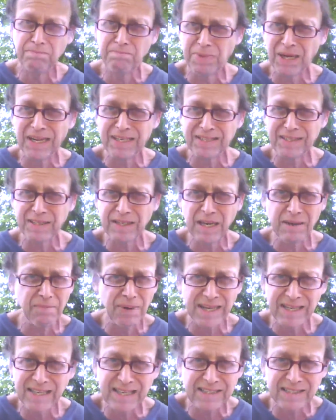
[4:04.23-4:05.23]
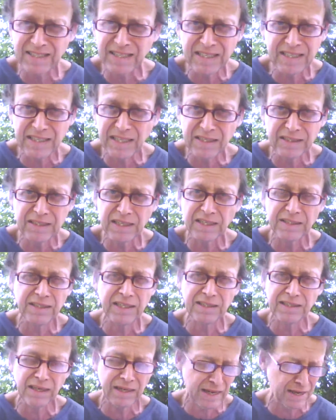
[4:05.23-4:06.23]
But in my case,
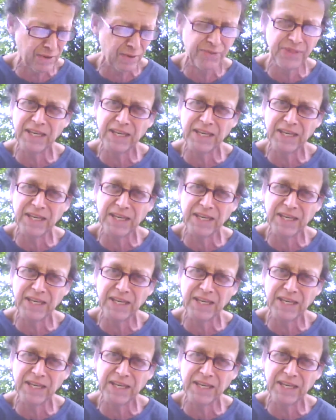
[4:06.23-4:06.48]
I don't